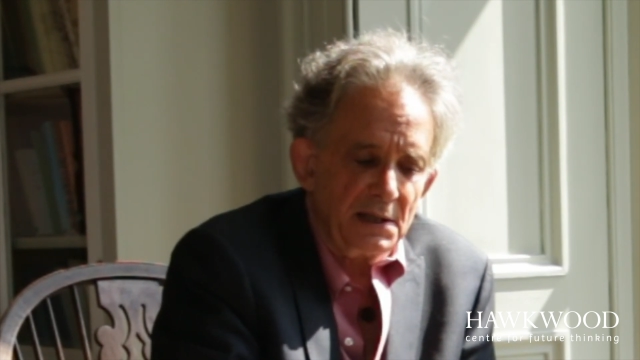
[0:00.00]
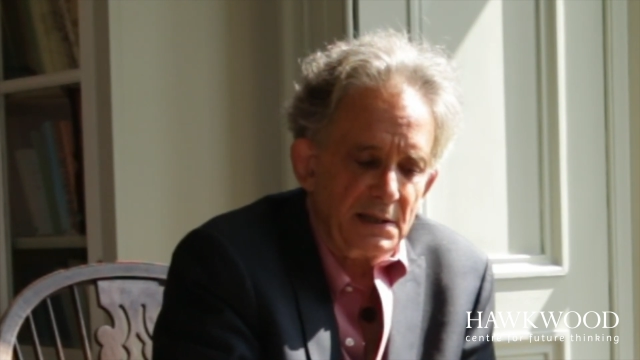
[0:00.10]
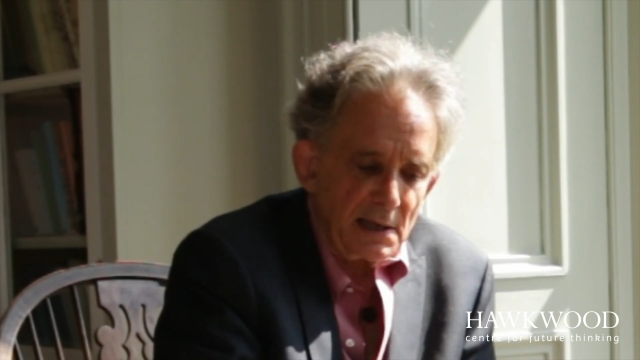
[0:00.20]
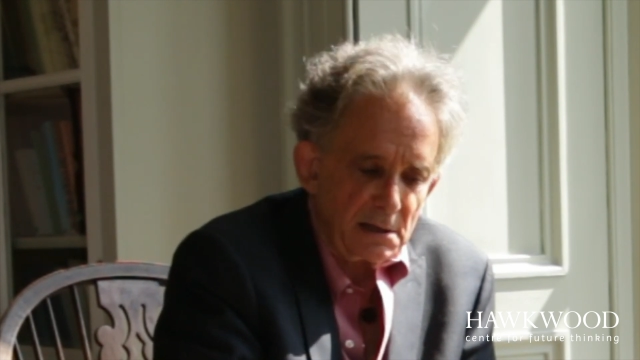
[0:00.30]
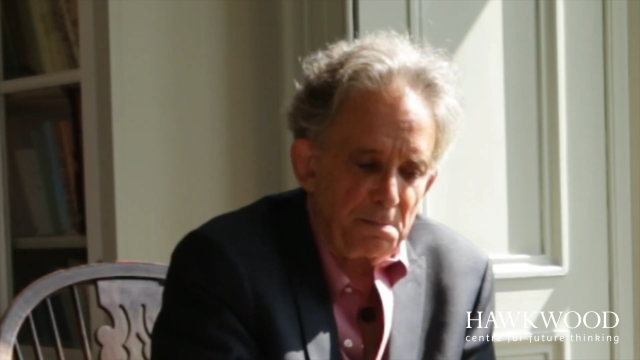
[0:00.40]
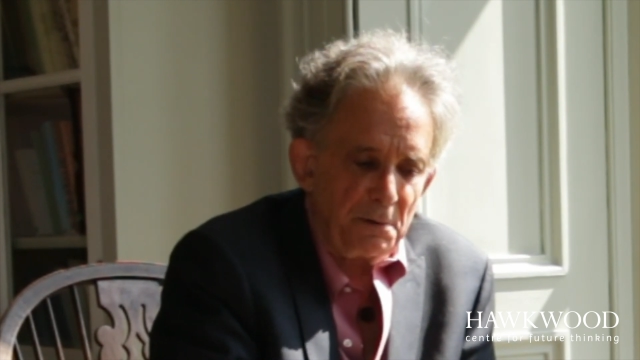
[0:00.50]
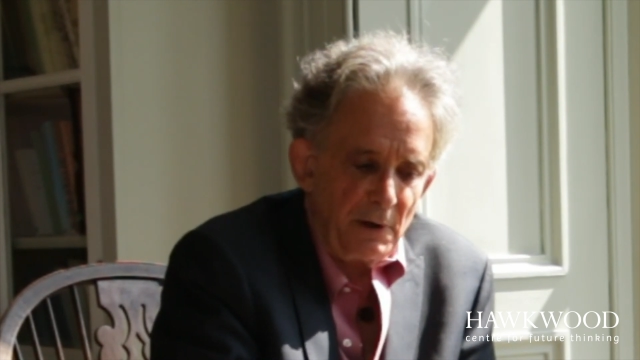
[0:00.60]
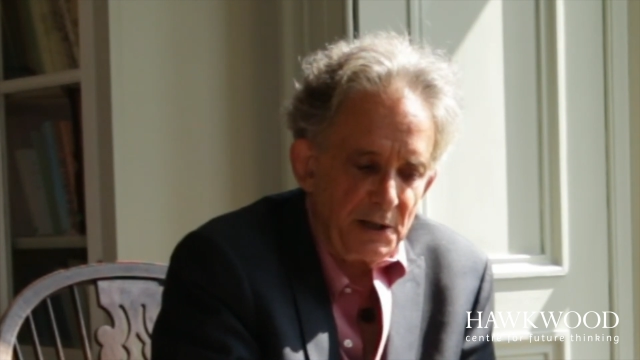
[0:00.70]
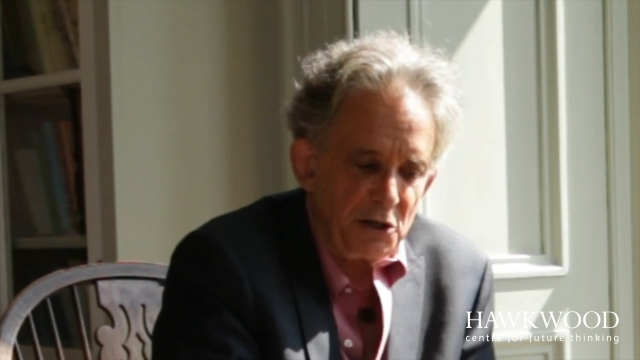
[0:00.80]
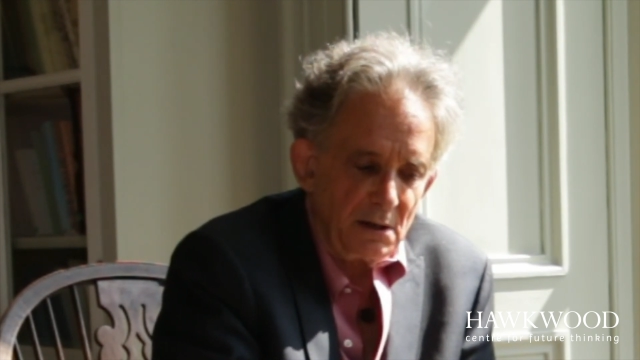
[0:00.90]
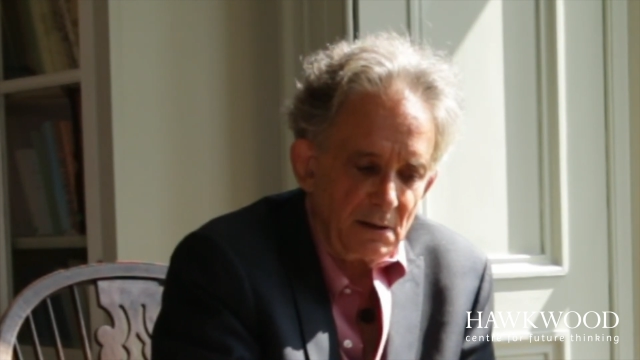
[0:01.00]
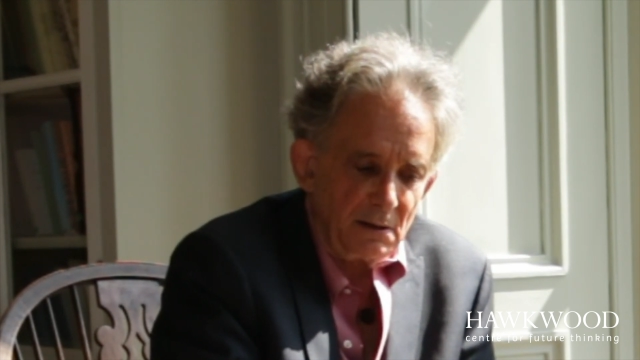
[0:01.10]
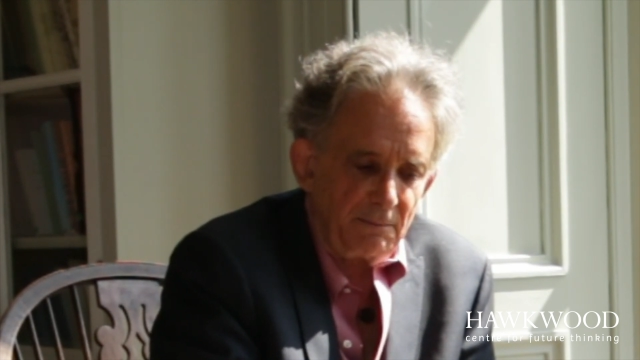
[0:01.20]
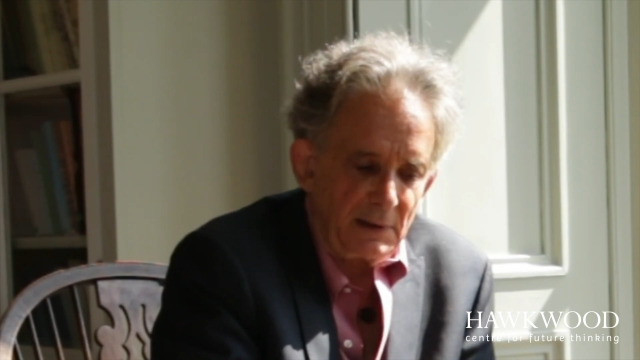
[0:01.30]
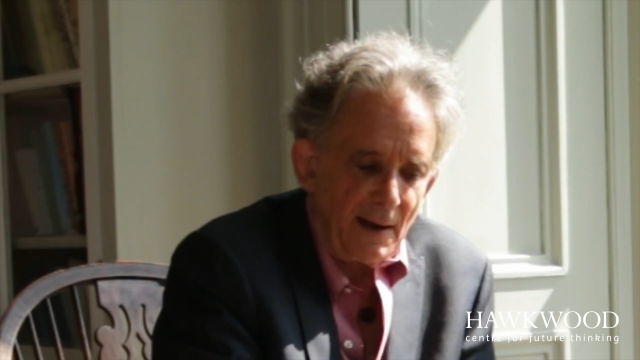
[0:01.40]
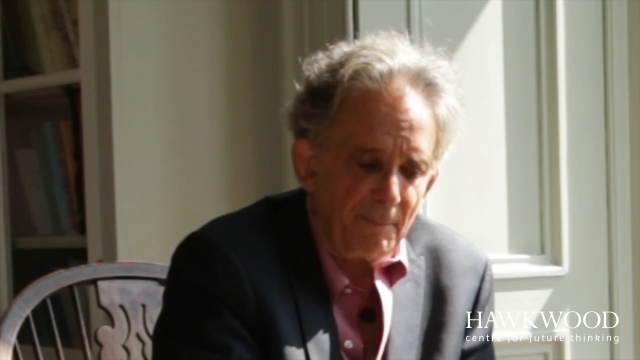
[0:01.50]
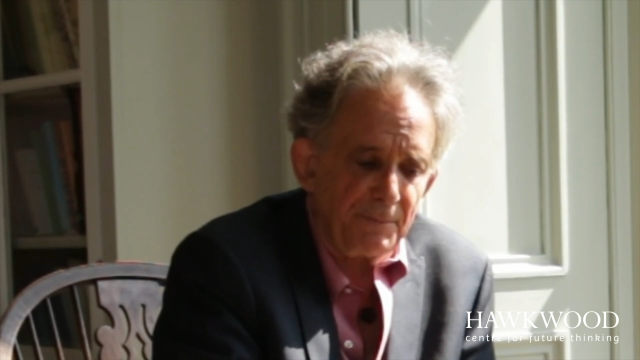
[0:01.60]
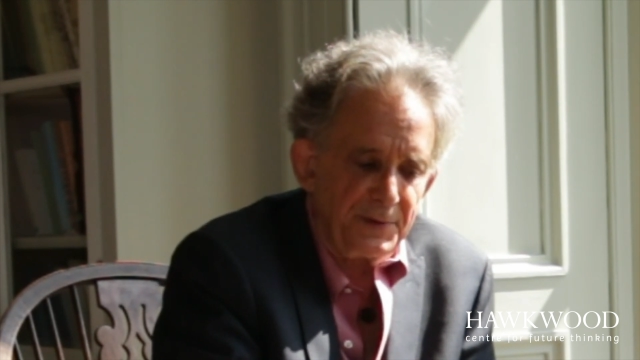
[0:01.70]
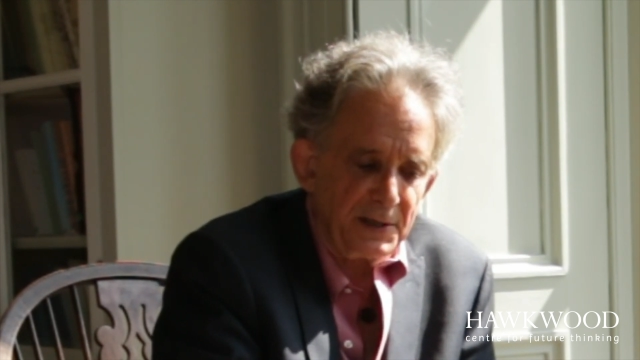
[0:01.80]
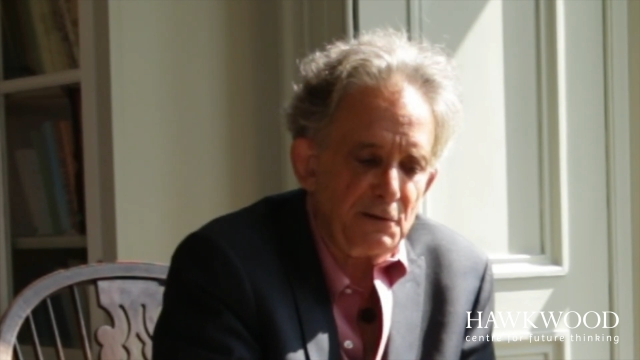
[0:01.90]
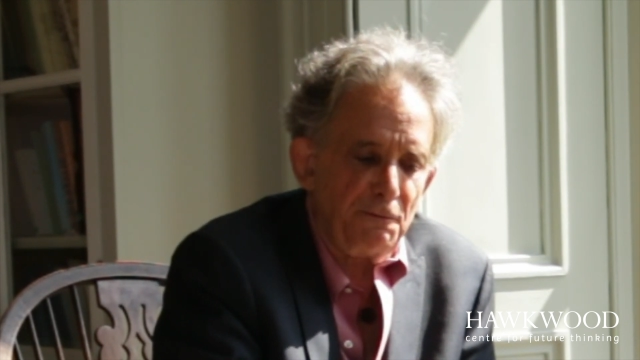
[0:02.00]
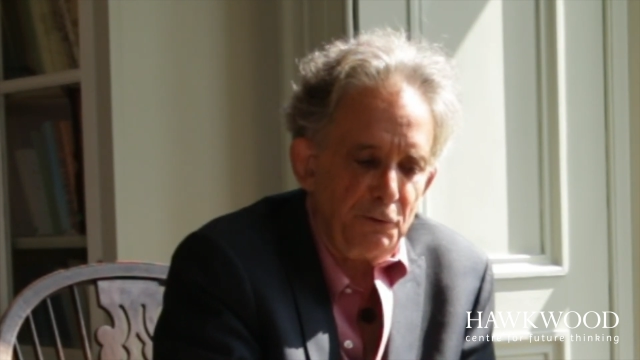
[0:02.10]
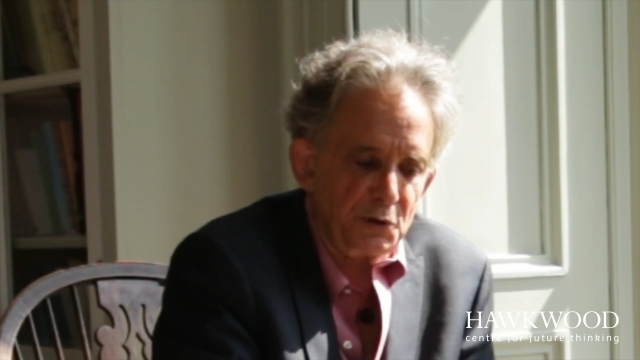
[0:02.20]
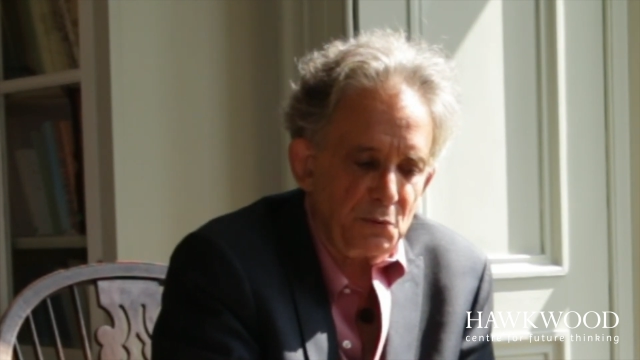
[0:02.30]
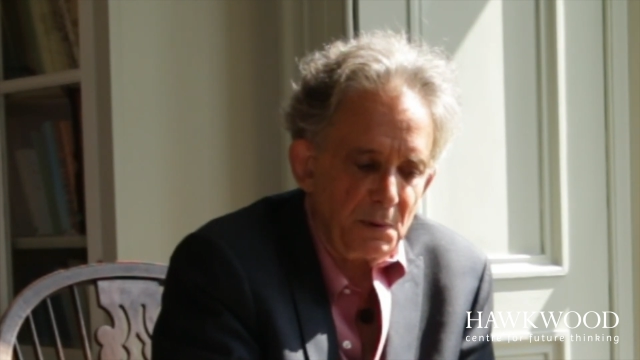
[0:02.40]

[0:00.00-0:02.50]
desperation that this force